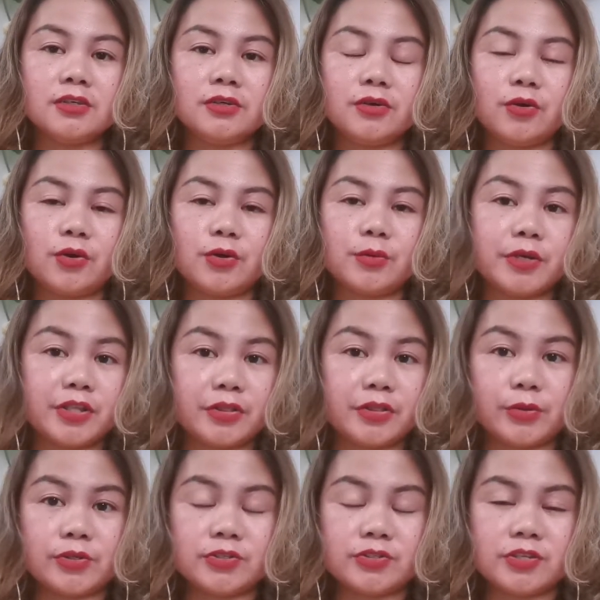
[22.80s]
or by
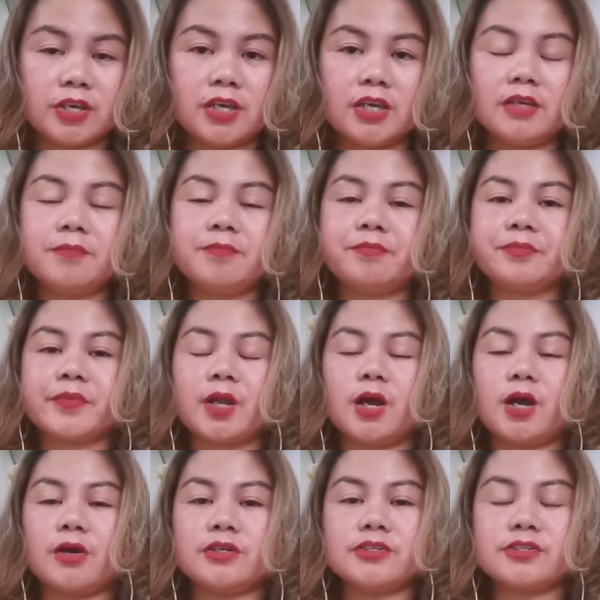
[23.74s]
Thursday,
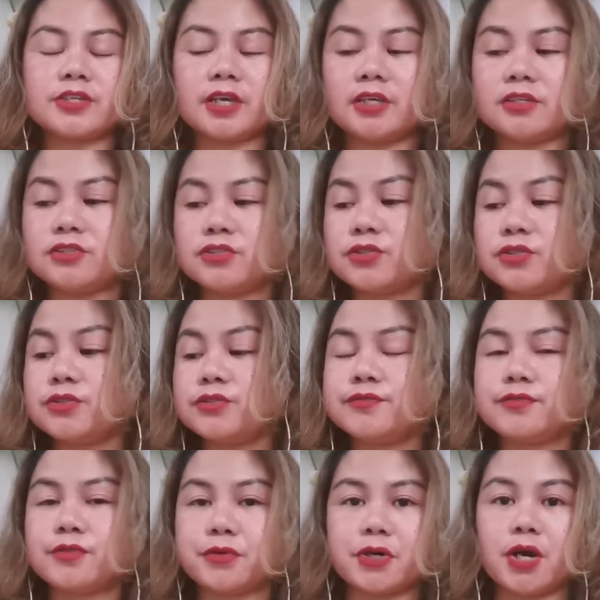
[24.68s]
our schedule
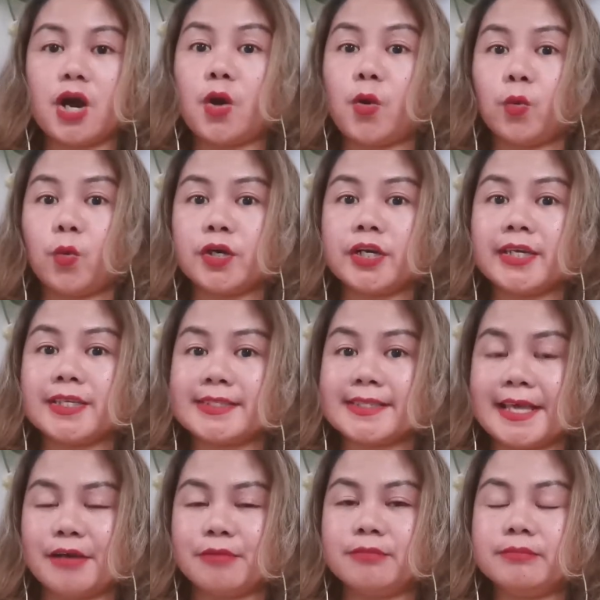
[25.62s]
for our
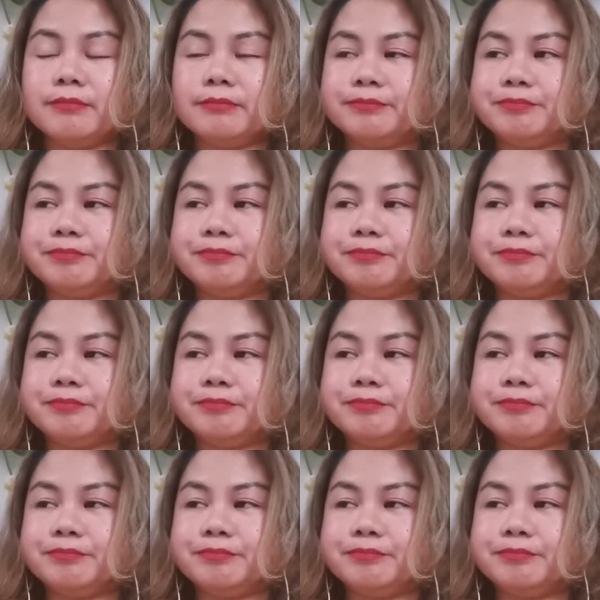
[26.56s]
exam